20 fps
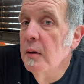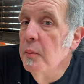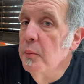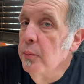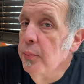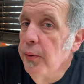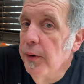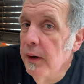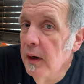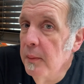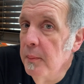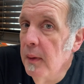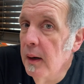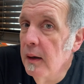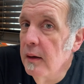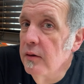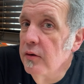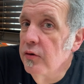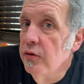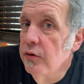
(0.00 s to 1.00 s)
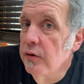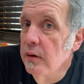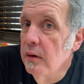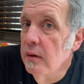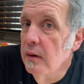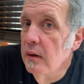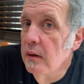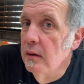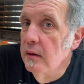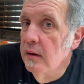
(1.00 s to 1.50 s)
Pretty much
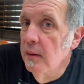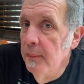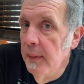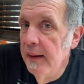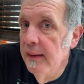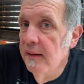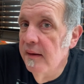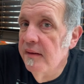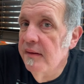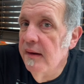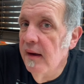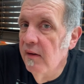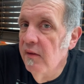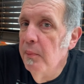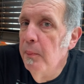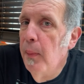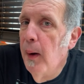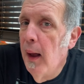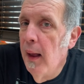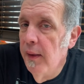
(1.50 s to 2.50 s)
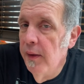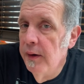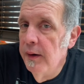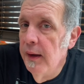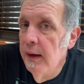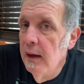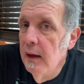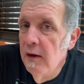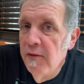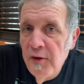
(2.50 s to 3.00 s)
tomatoes
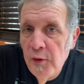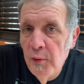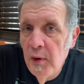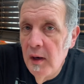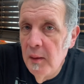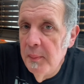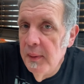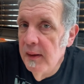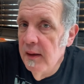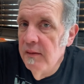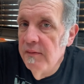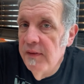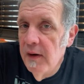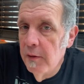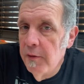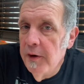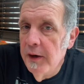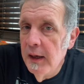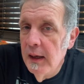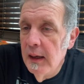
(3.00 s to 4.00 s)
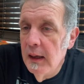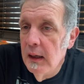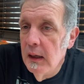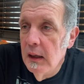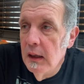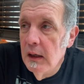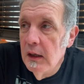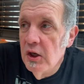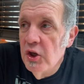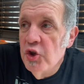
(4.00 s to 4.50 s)
self-pollinate. If you want to be
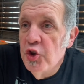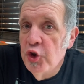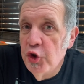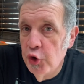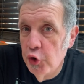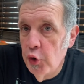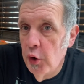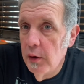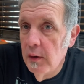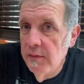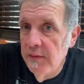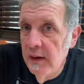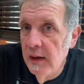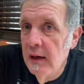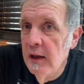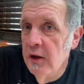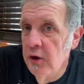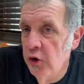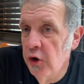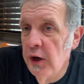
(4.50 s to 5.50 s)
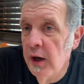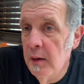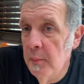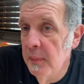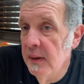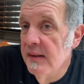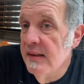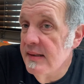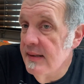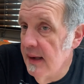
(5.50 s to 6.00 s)
very sure of it and you're going to
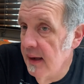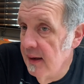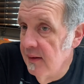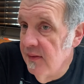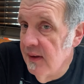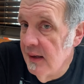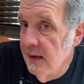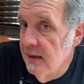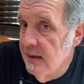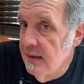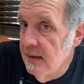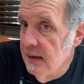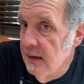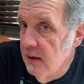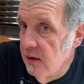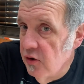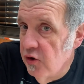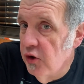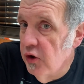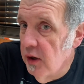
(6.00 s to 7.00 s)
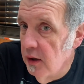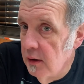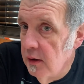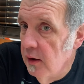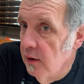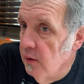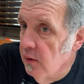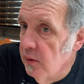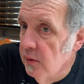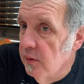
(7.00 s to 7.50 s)
be saving seeds, you can
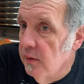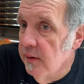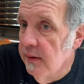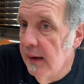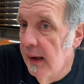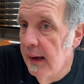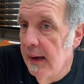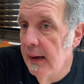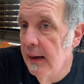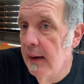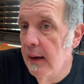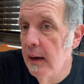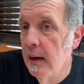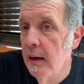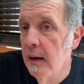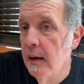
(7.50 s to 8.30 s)
use a